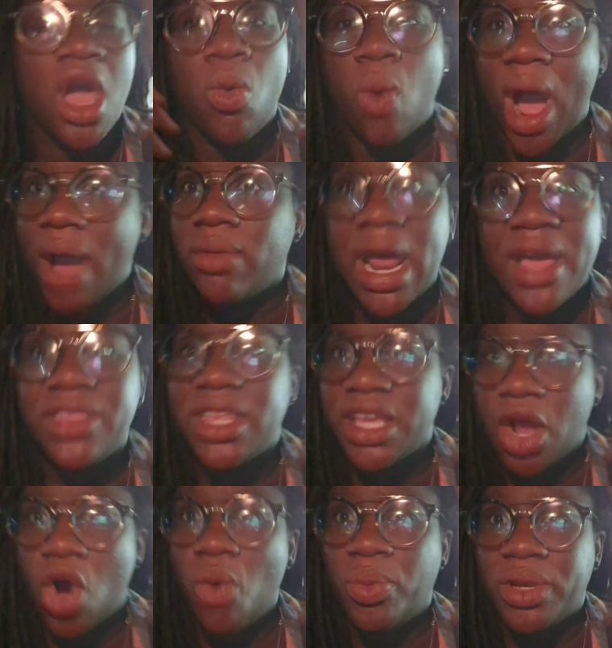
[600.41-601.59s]
why would I then
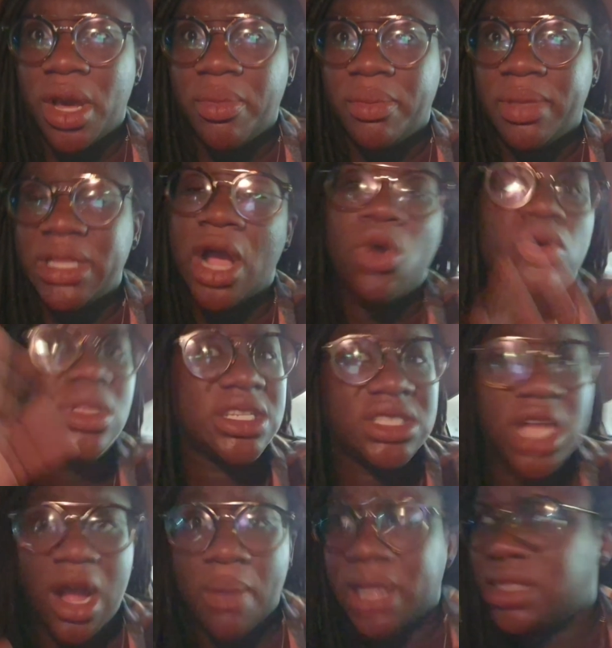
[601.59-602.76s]
open up and be like, oh, let's
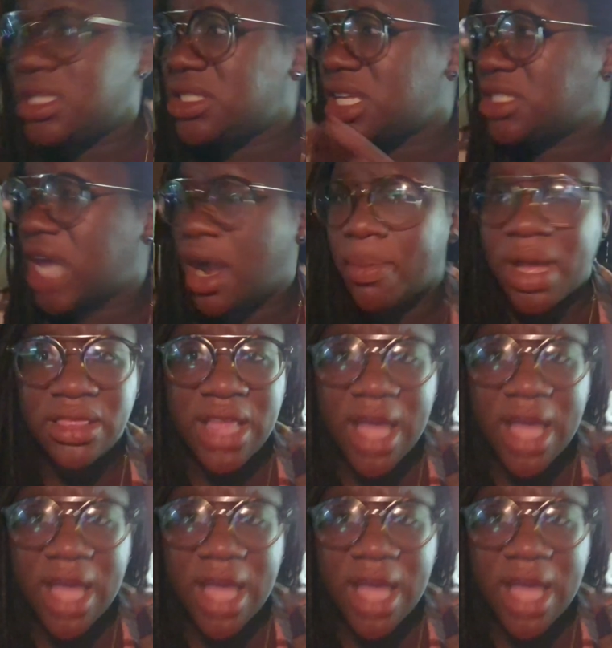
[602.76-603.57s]
talk about this, let's talk about